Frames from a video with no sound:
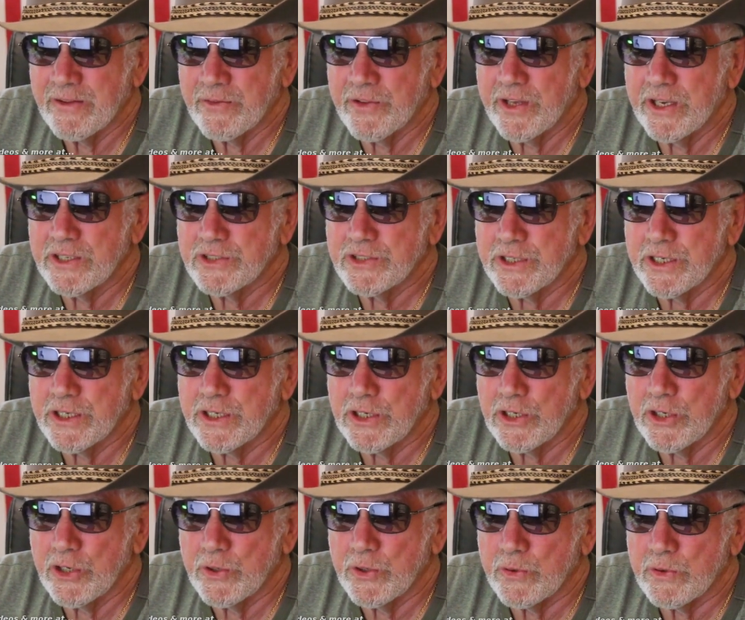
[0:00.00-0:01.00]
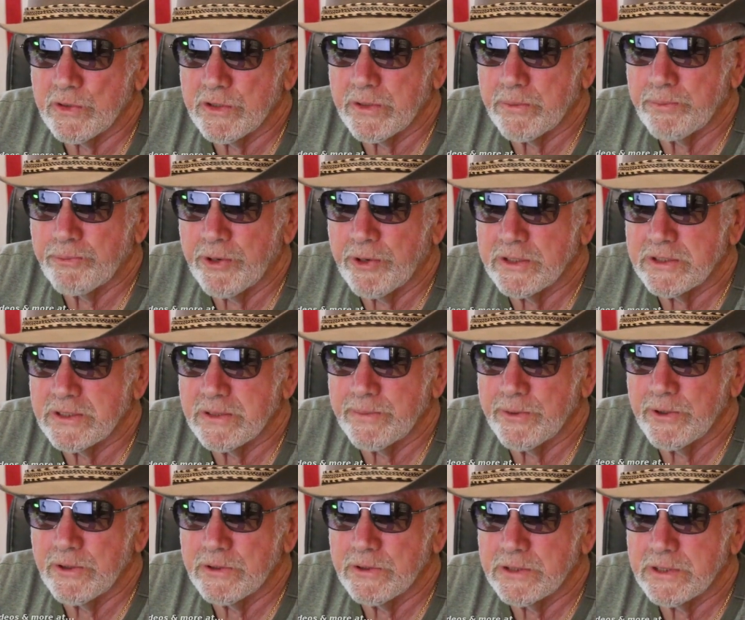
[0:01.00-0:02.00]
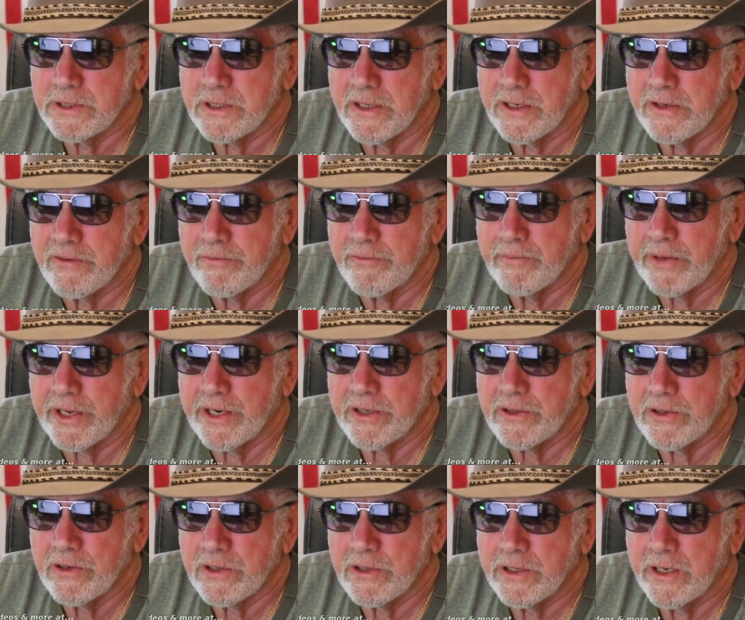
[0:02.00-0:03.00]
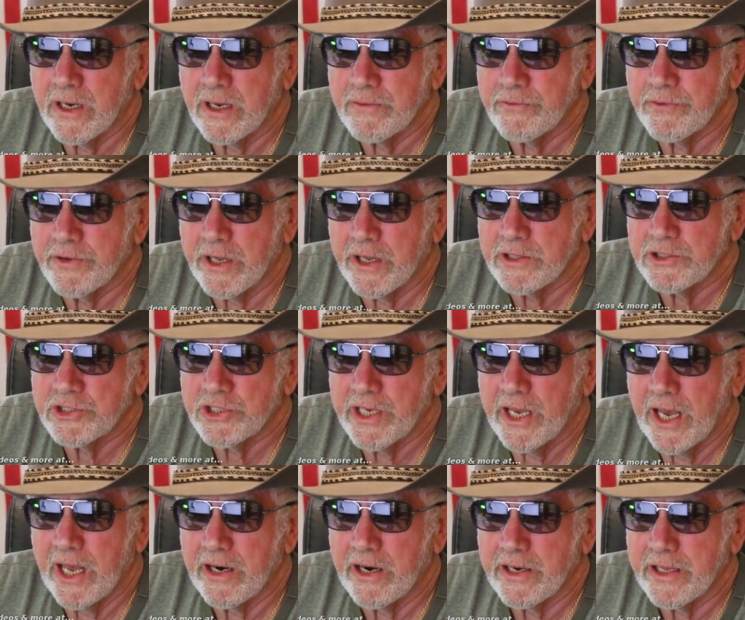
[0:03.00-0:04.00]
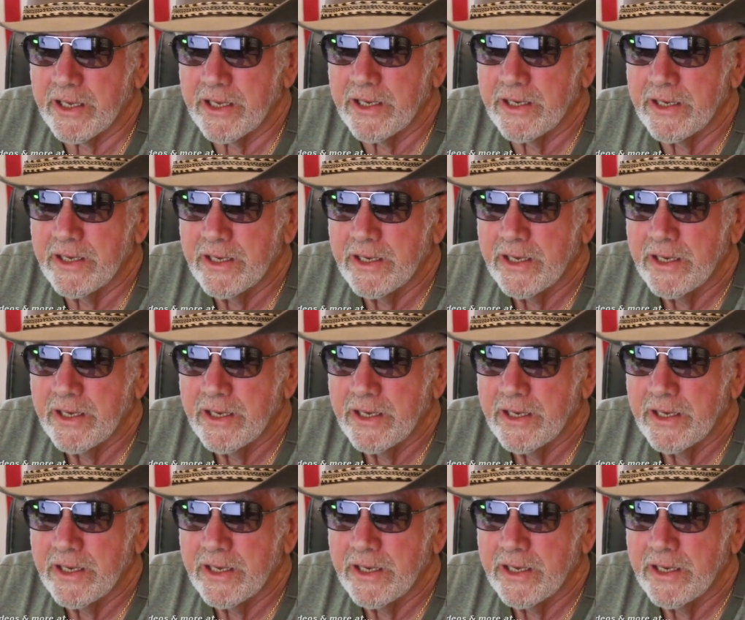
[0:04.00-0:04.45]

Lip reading: These include the principles of medical confidentiality